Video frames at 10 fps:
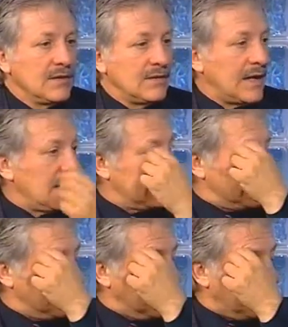I had to
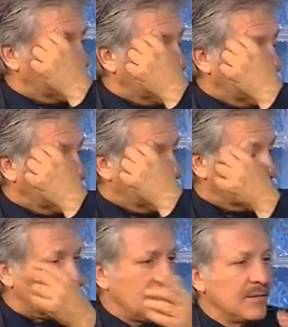deplete my uh,
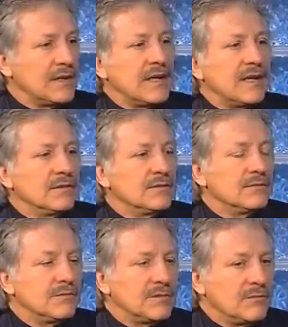retirement account and
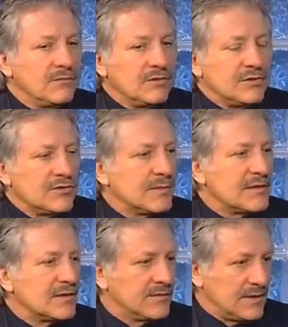reduce
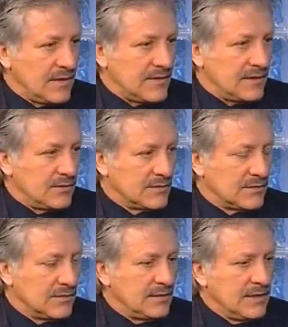myself to nothing
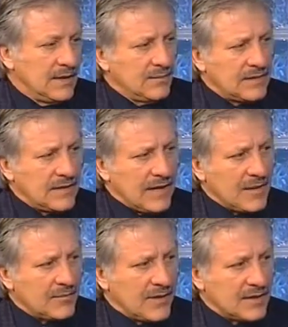also. But in
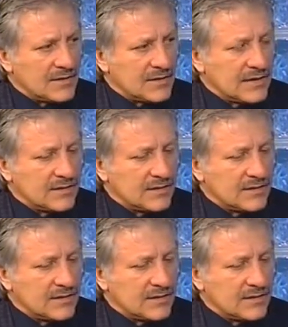that process, I